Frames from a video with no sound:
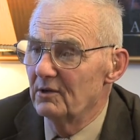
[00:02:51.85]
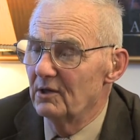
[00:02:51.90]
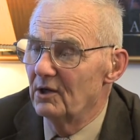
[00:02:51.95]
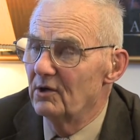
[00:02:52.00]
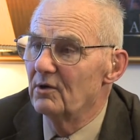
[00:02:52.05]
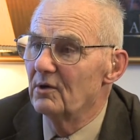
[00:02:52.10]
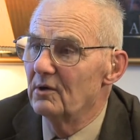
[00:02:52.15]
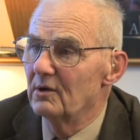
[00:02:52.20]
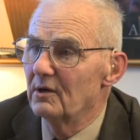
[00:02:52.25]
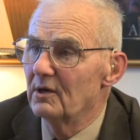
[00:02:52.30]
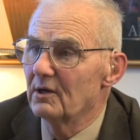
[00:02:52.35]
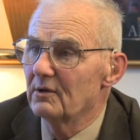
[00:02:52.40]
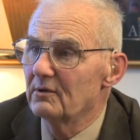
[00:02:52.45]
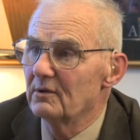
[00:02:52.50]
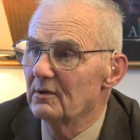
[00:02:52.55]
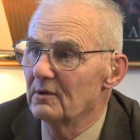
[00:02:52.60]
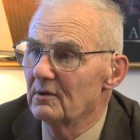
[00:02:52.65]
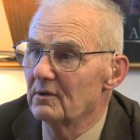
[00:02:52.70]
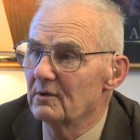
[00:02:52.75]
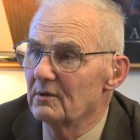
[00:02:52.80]
They couldn't get
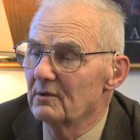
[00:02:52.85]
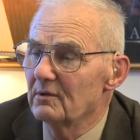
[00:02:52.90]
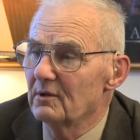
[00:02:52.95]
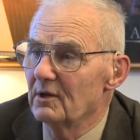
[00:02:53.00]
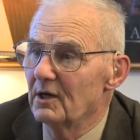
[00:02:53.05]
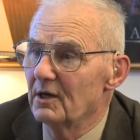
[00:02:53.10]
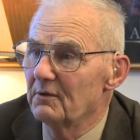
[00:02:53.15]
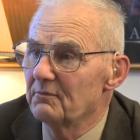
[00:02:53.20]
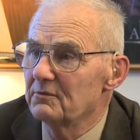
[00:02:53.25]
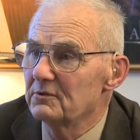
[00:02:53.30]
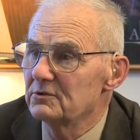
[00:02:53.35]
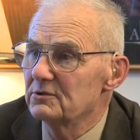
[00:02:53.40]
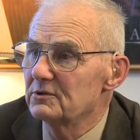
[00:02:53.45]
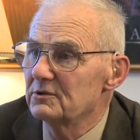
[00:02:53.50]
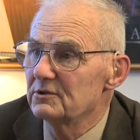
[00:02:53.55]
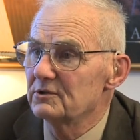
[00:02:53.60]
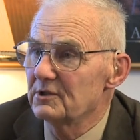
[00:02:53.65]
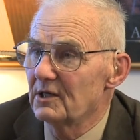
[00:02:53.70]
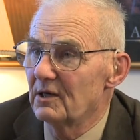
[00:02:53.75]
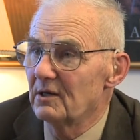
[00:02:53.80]
the, the heifers
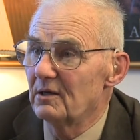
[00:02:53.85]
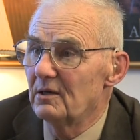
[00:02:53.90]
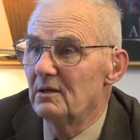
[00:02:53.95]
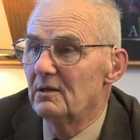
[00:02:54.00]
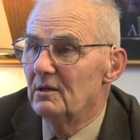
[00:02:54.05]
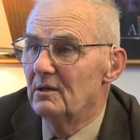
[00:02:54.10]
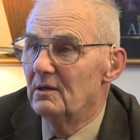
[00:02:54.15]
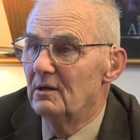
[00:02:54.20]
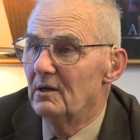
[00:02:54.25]
to settle.